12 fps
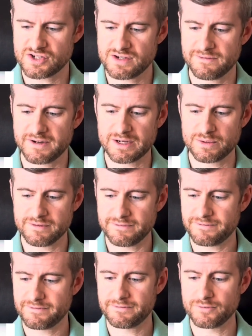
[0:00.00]
She filed the
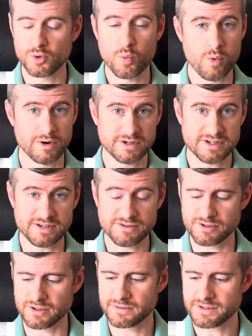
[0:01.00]
full warranty
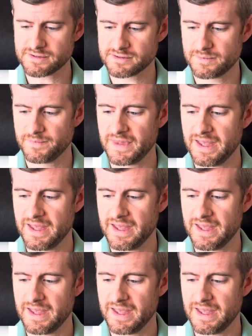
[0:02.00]
service.